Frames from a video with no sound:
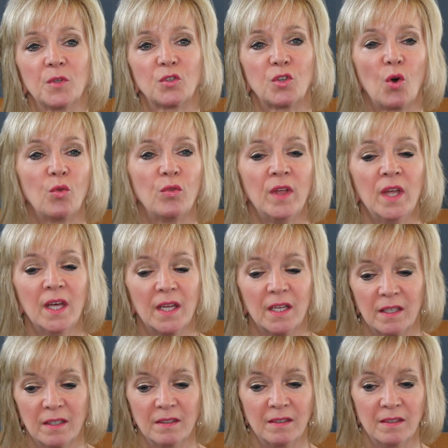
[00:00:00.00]
So
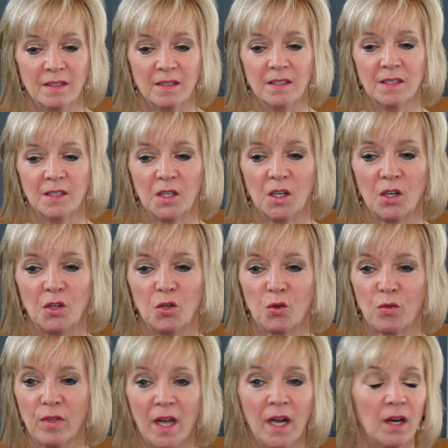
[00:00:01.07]
then
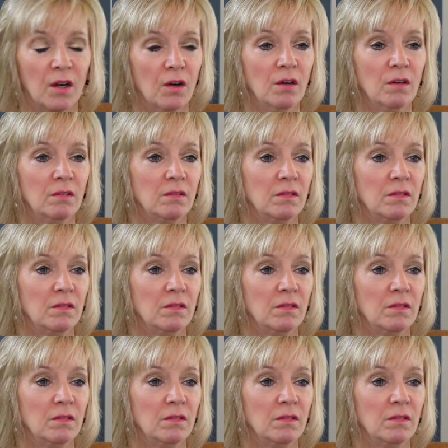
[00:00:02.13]
you're there,